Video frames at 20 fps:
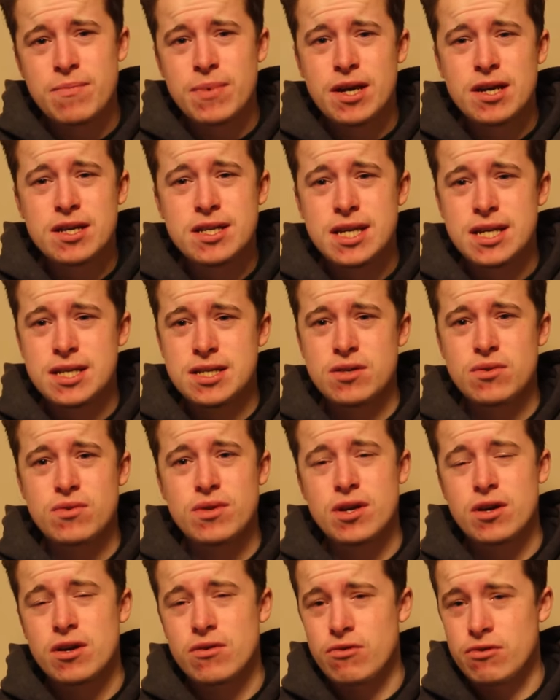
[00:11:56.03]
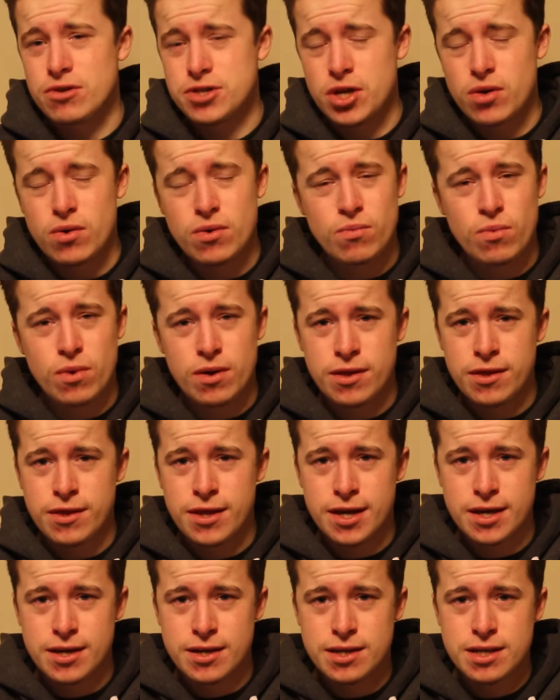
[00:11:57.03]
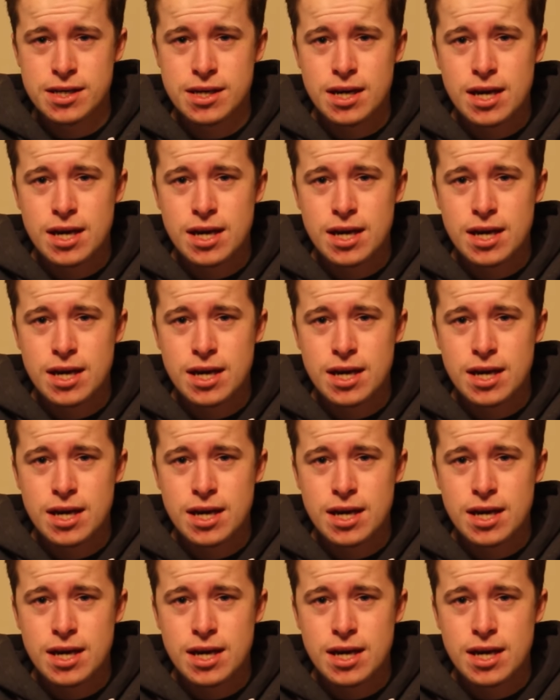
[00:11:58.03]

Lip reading: because that's only going to result in one thing.